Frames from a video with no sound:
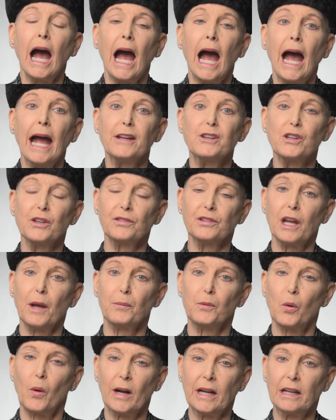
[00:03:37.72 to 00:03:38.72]
I just
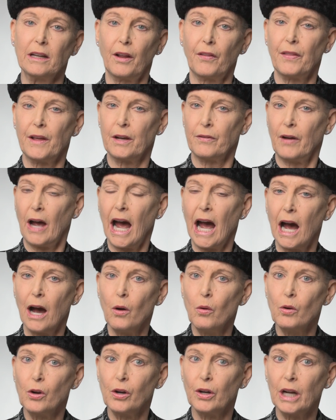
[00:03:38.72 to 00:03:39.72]
kept wanting to think of
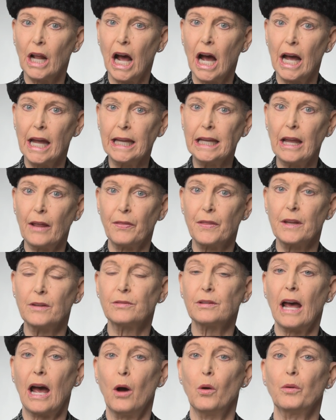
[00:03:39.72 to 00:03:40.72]
how could I get this
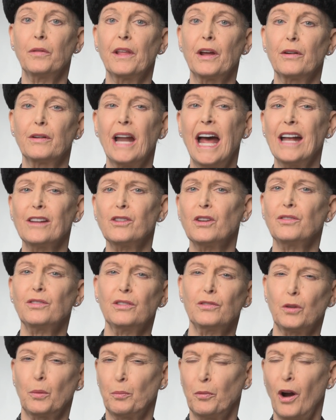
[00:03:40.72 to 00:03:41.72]
out there, not just
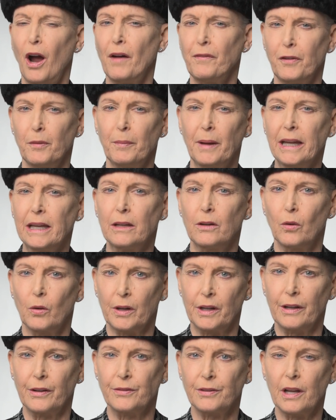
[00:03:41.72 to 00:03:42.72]
as a profit-making
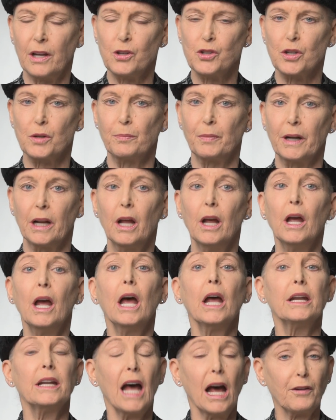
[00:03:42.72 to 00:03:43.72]
organization, but
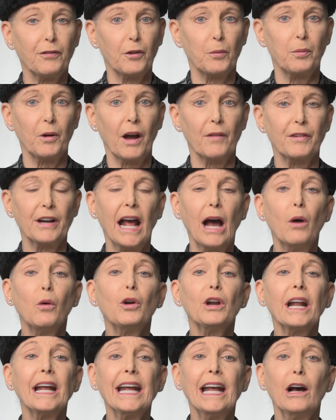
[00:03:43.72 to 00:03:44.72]
not for profit. How
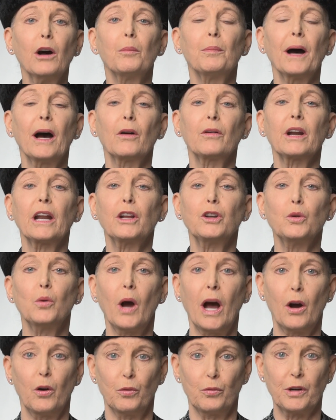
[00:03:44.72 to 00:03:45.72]
could I help? How could I do
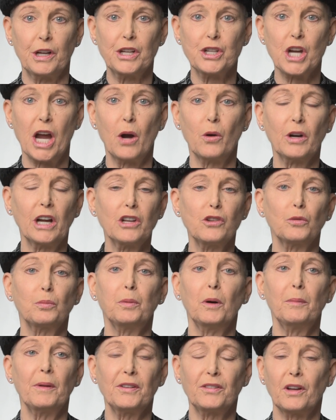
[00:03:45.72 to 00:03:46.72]
outreach? How could I just
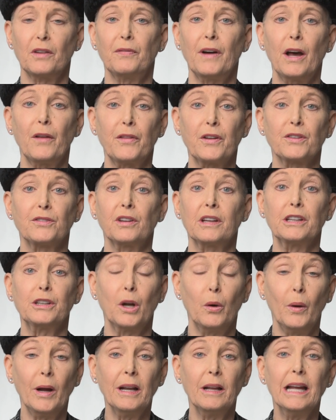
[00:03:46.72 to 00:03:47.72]
put myself out there and say, you
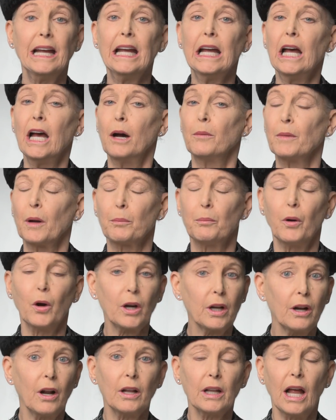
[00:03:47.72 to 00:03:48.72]
know what, I'm going to
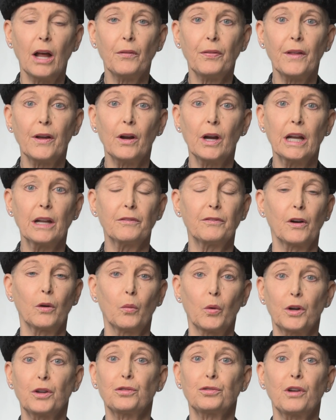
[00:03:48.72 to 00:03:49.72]
put it all out there, and if it
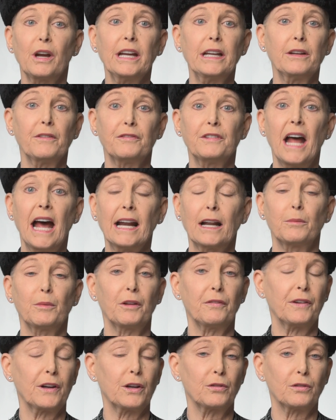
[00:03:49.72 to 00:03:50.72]
works, great, and if not, I'm
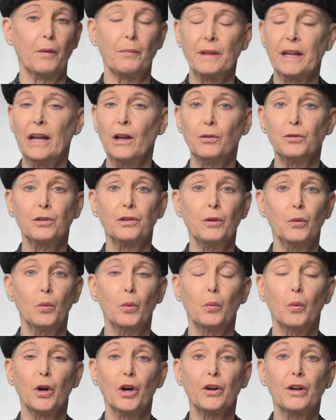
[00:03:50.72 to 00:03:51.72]
going to figure something else that
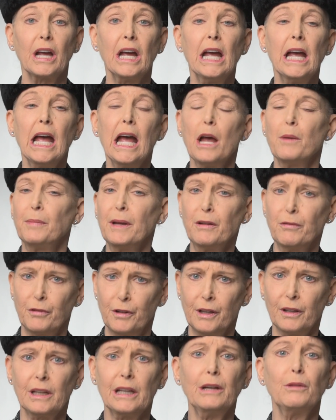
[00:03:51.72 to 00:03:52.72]
will work, and being
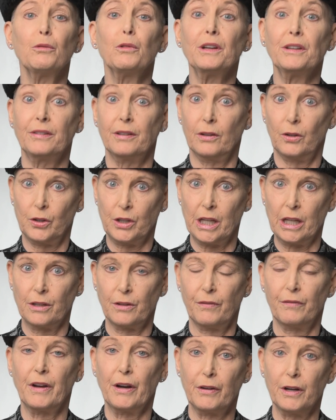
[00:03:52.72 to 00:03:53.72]
really resilient,
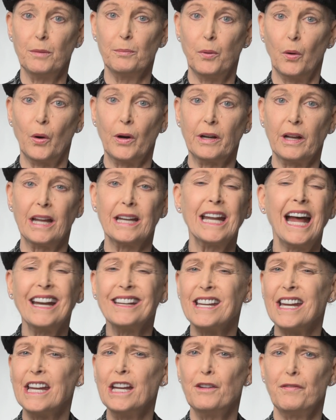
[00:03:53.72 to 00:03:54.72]
very important, and
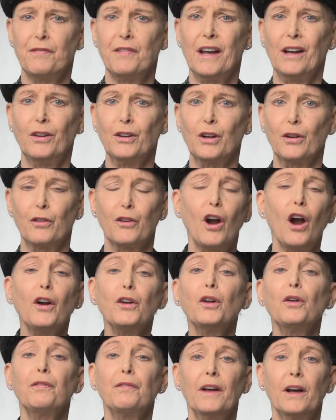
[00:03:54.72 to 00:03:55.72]
not taking a failure. There are
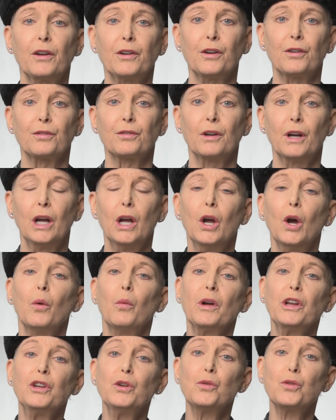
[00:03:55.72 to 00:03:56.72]
no failures.
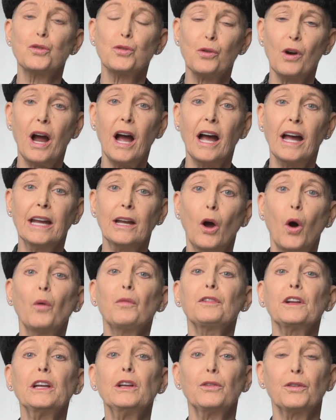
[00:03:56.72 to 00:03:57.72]
When you try,
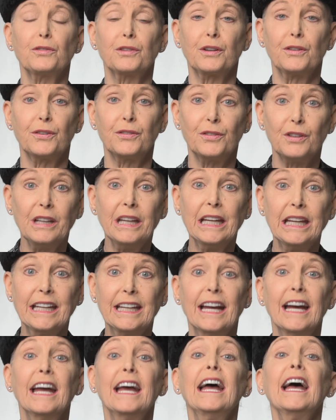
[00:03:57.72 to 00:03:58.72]
hopefully you'll
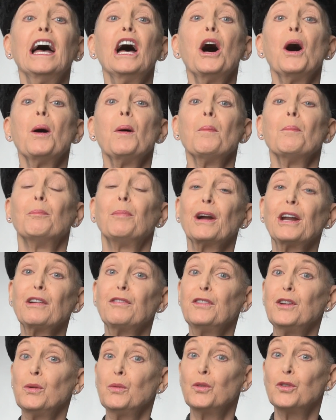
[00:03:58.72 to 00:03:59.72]
succeed, but
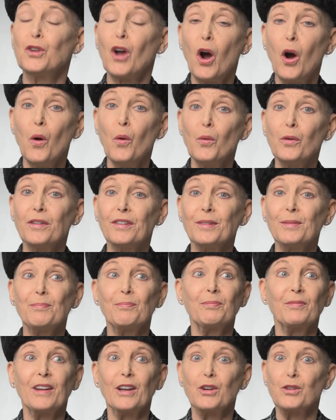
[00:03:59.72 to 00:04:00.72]
if you don't,
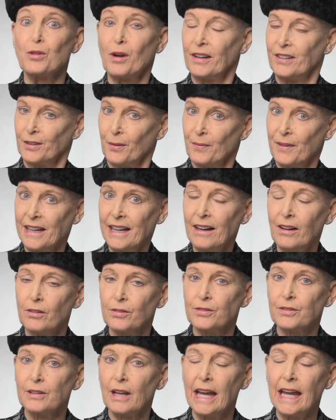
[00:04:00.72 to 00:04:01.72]
try something
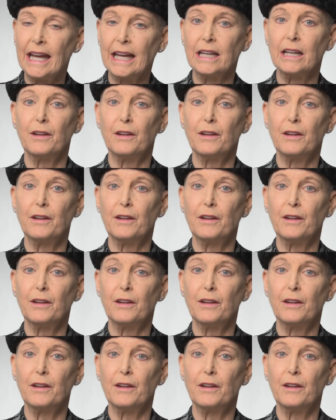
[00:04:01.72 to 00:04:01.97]
else. And